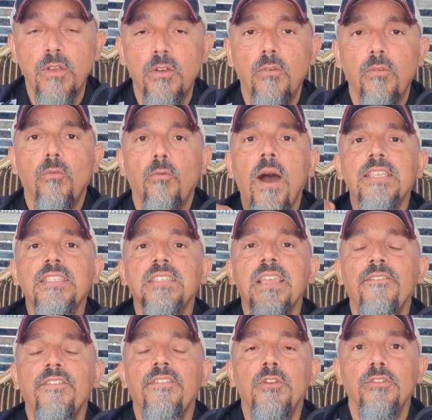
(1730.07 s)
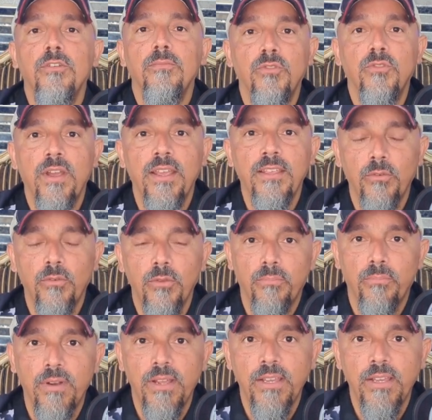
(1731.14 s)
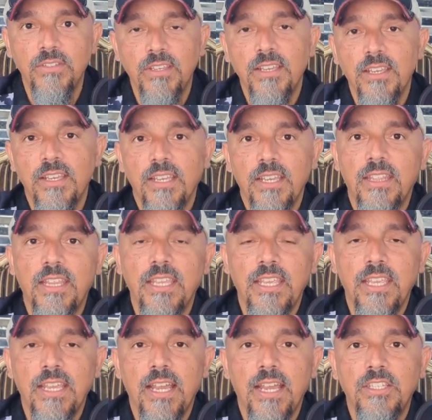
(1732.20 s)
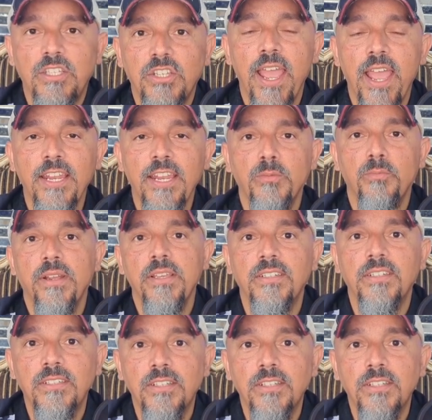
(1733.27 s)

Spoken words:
Why is Gavin Newsom trying to impress the Chinese president?